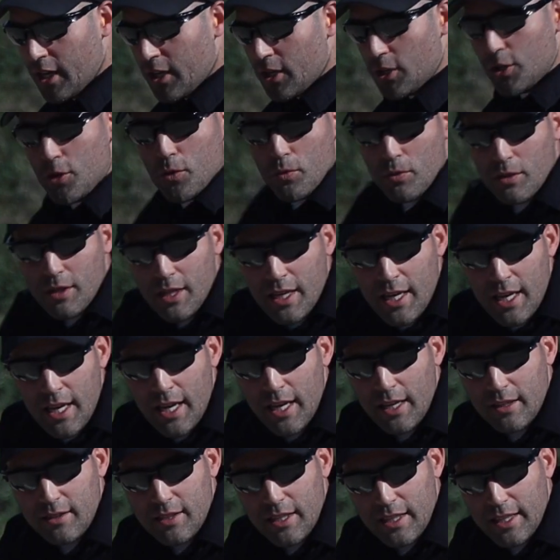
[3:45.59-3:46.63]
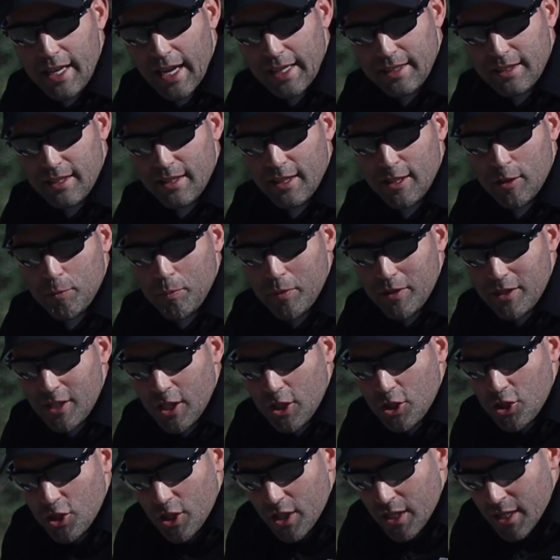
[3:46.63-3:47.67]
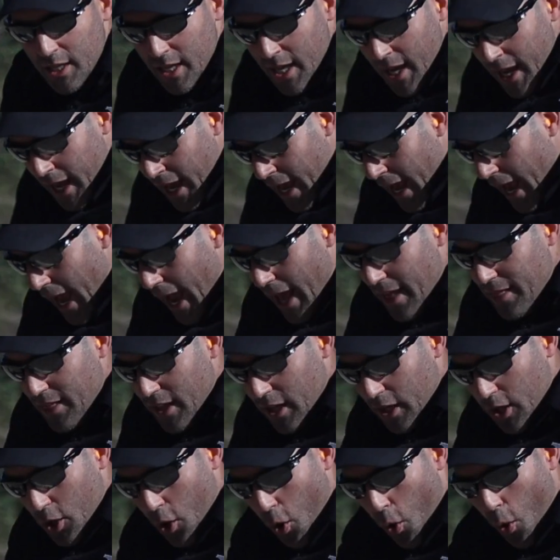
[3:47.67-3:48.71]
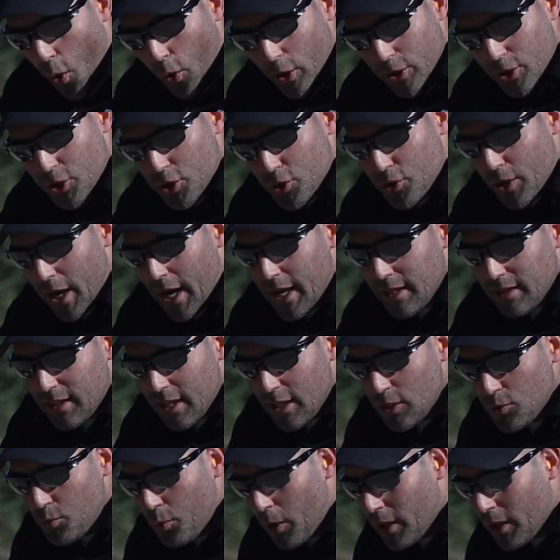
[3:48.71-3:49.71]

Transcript: you need to get to this position. And the core strength is